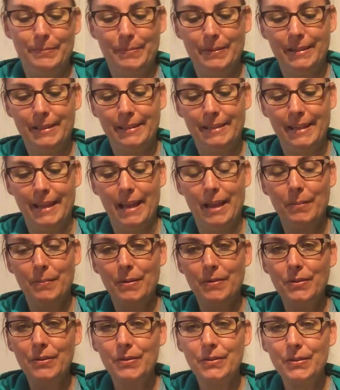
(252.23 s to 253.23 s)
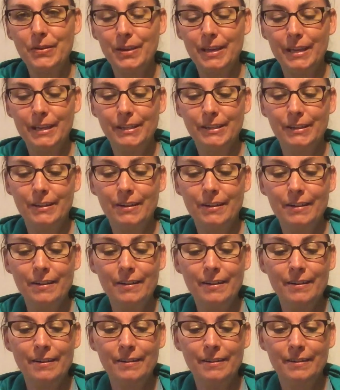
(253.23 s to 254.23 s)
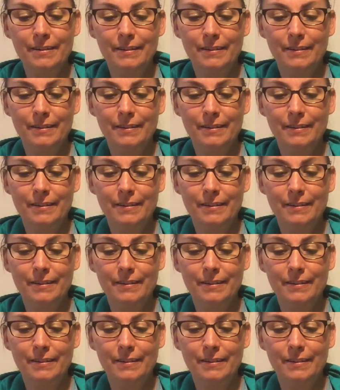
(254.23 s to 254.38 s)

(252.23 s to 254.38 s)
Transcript: Put Sam on the cookie jar.